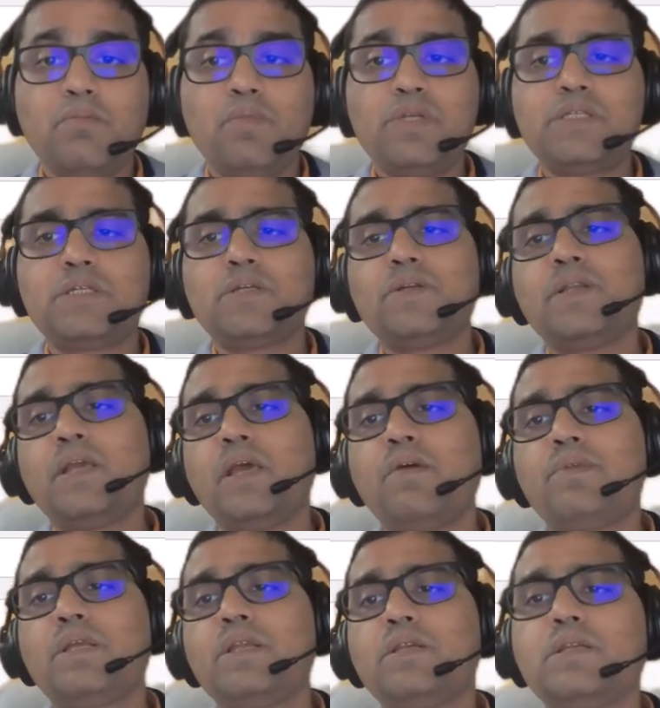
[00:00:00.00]
But generally,
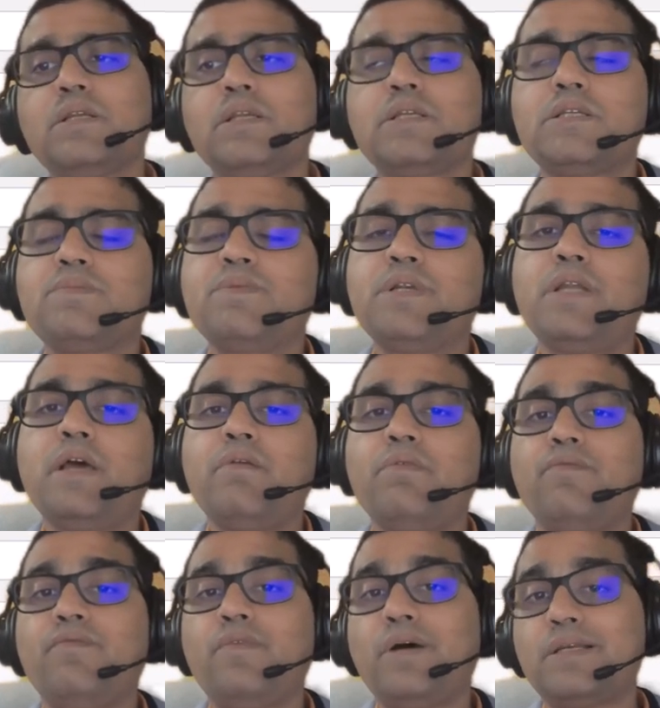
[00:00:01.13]
every internet speed have
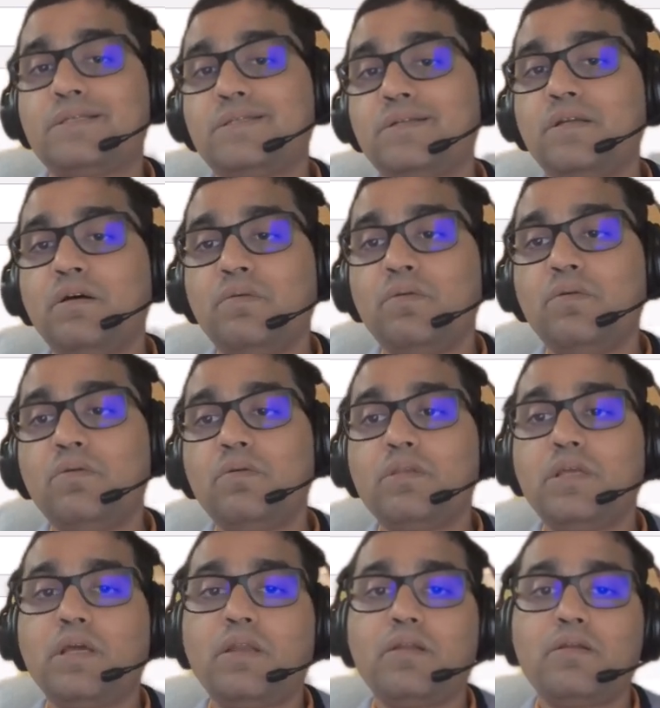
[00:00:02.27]
a faster
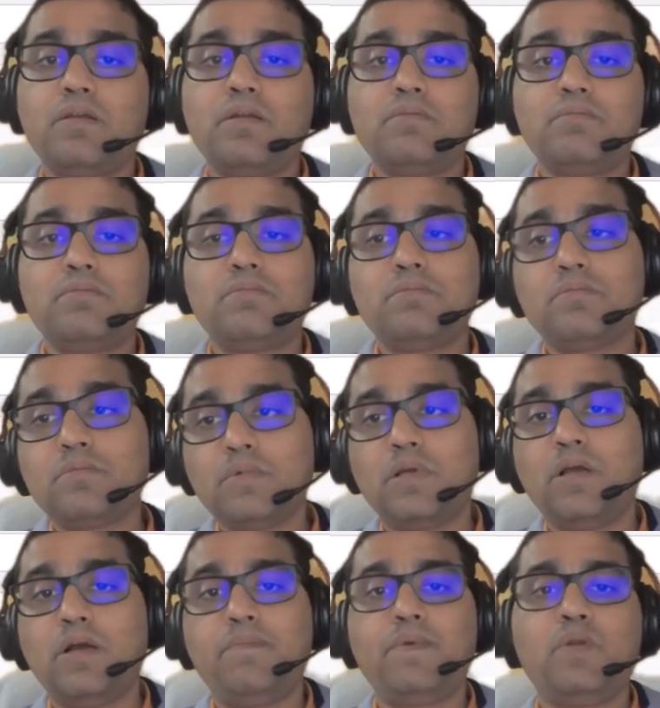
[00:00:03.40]
download than
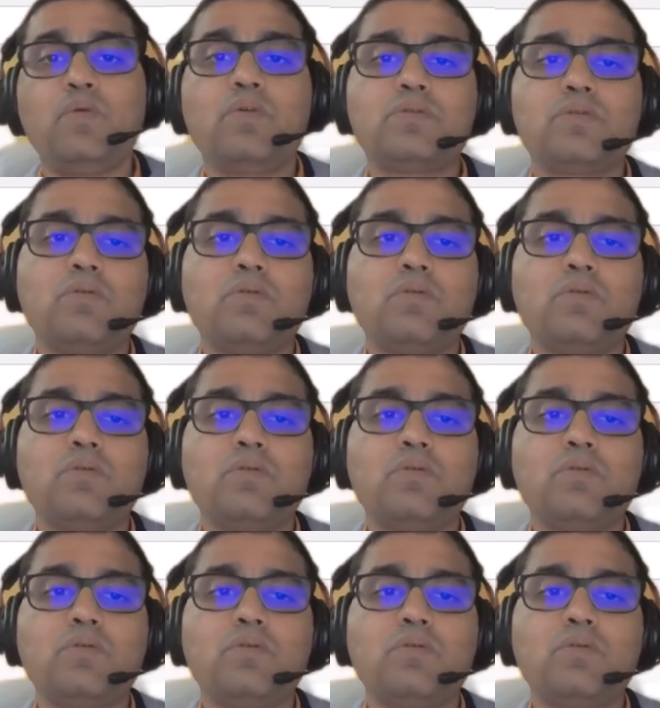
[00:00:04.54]
upload.